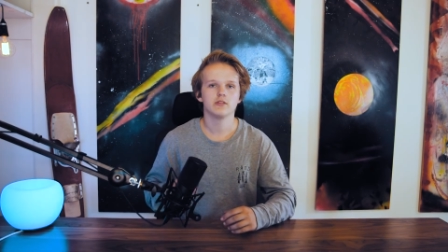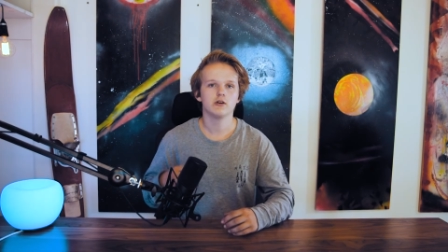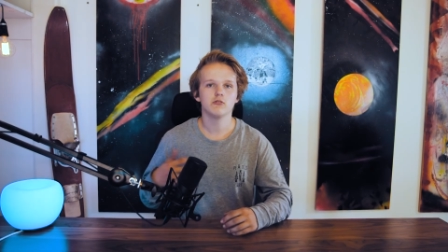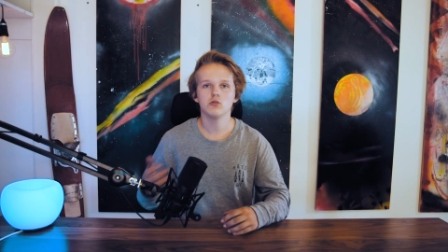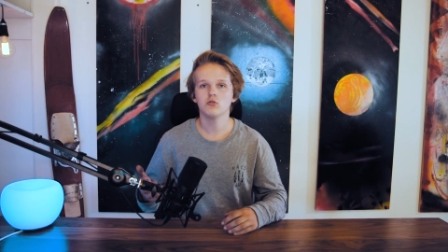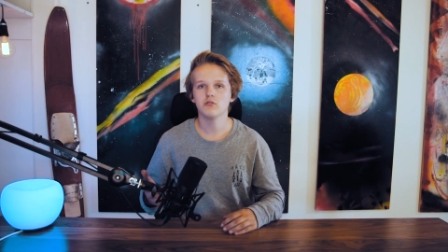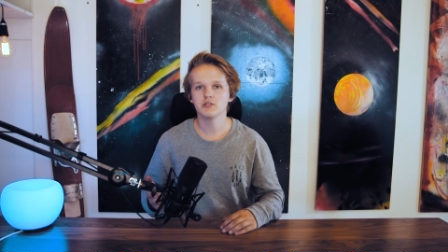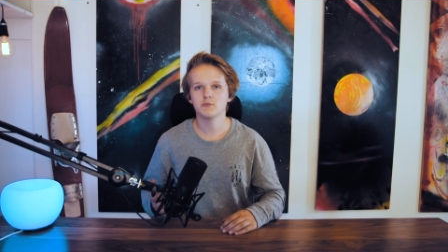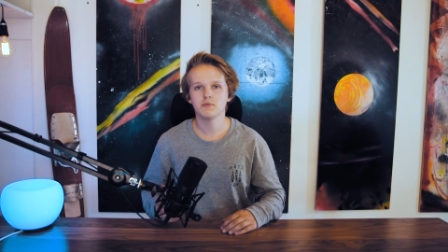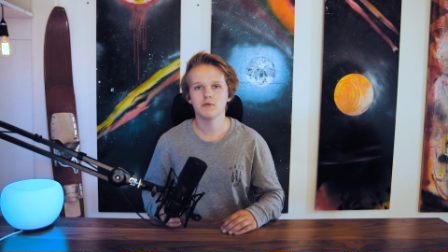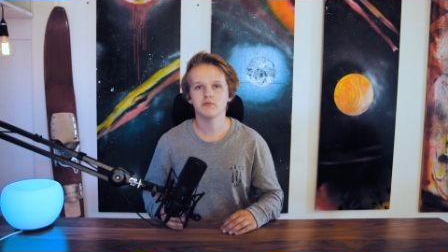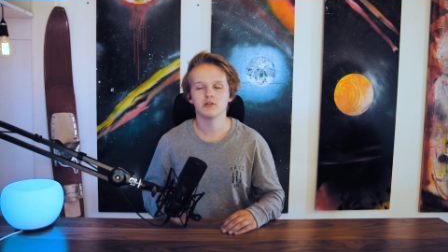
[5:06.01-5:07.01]
There will always be
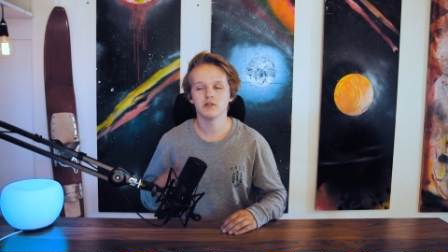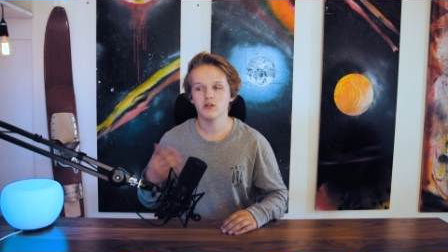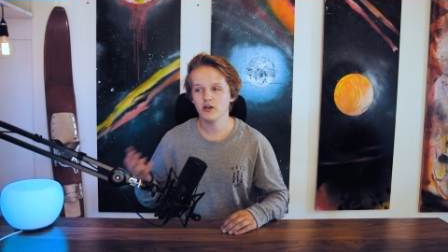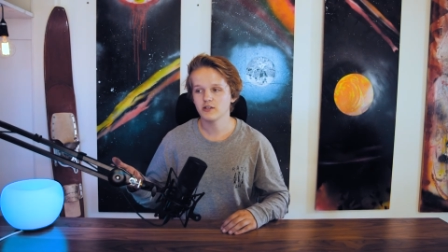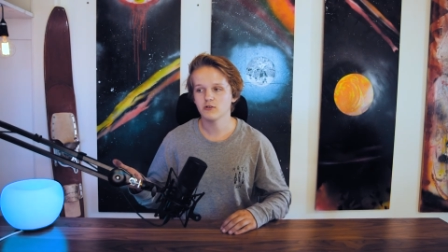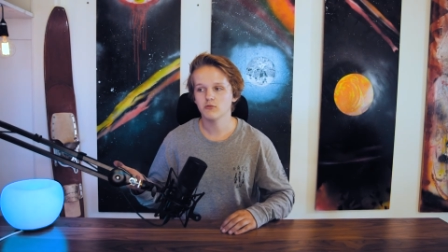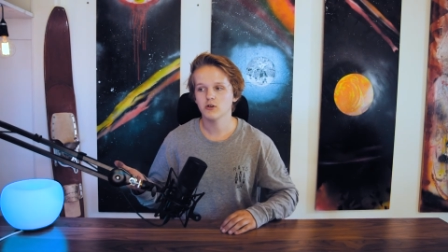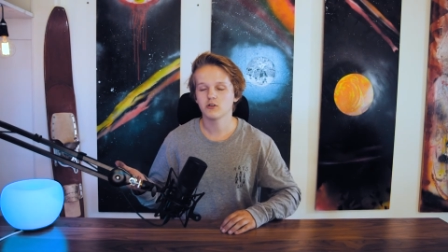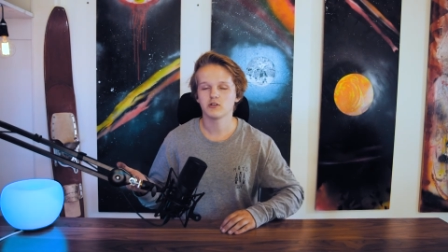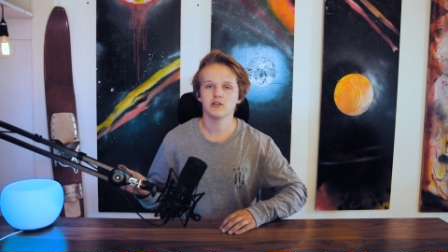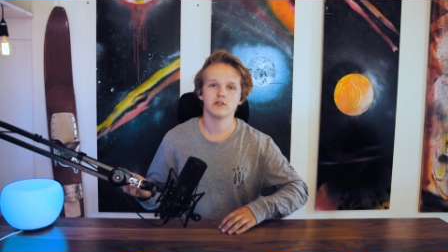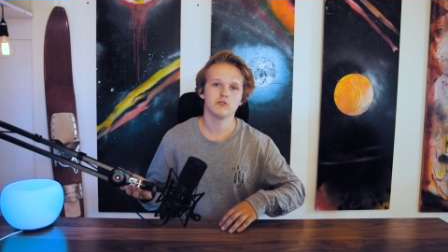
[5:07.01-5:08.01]
people that like your
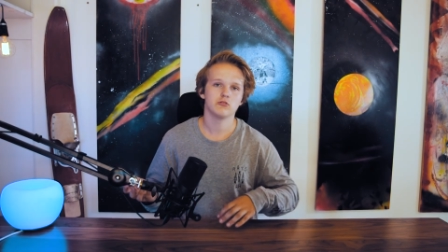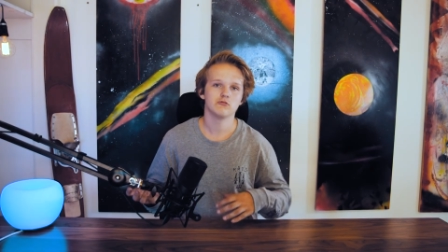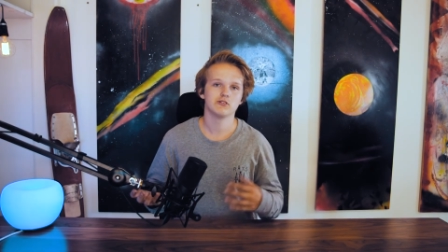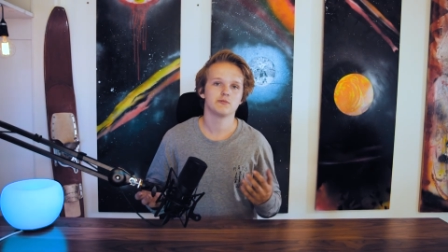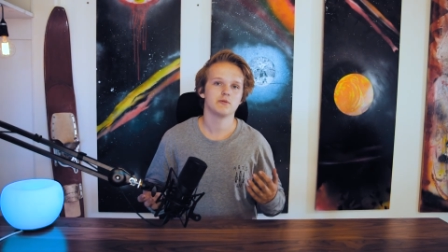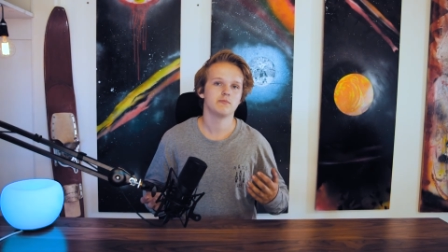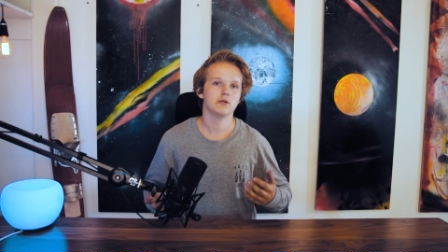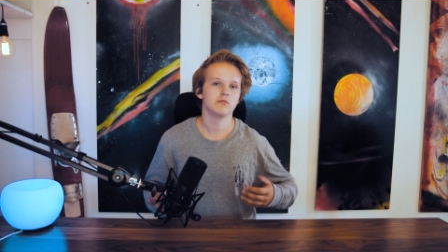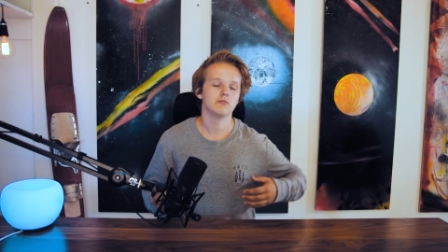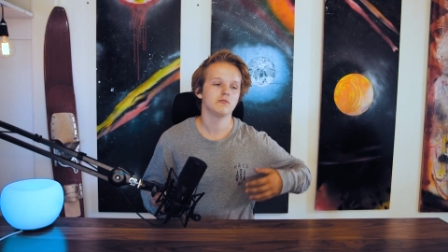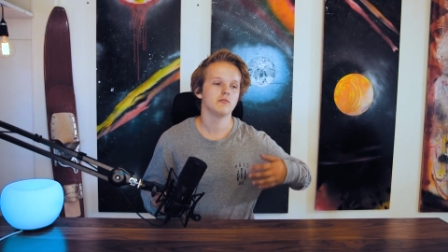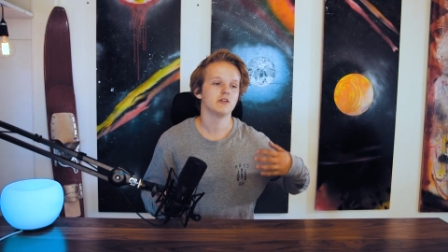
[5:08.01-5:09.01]
work and there will always be
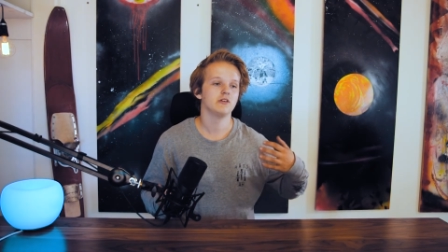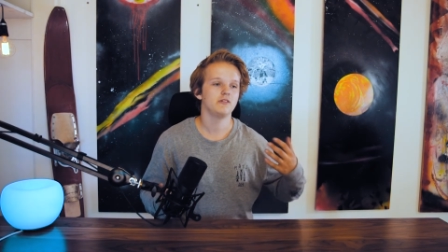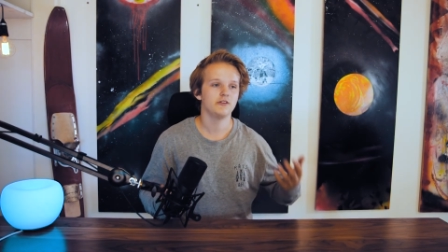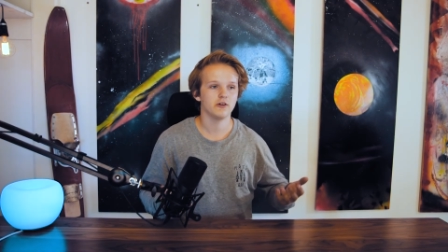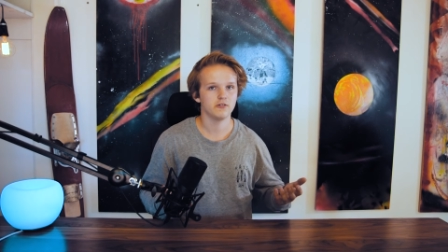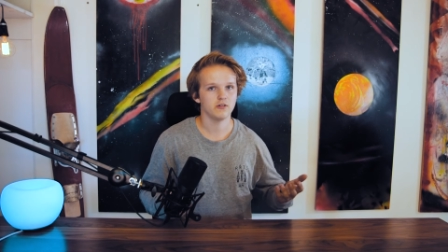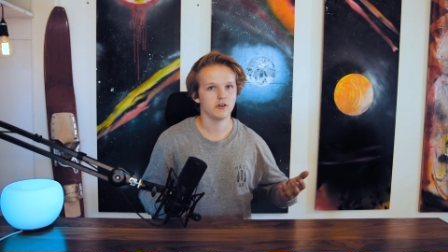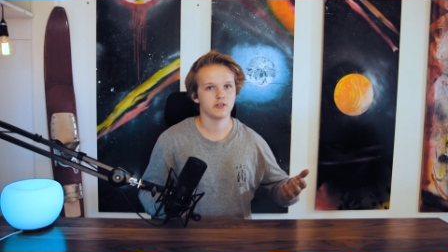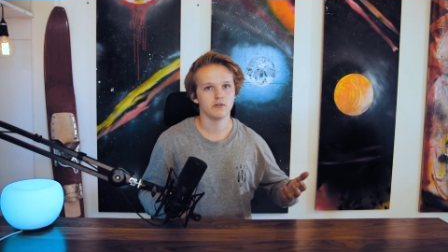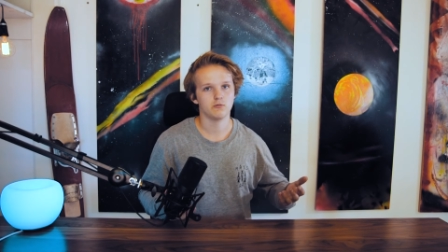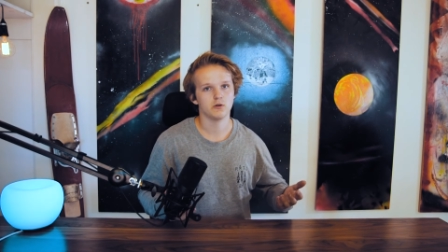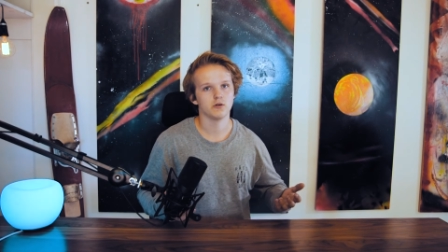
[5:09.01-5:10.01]
people that don't like
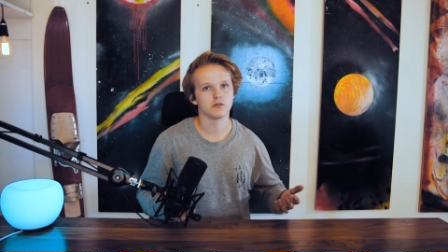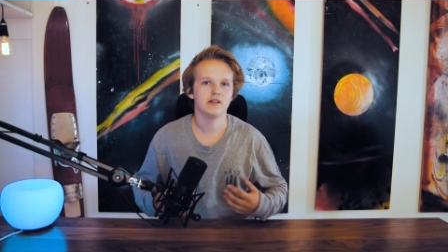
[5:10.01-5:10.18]
your work.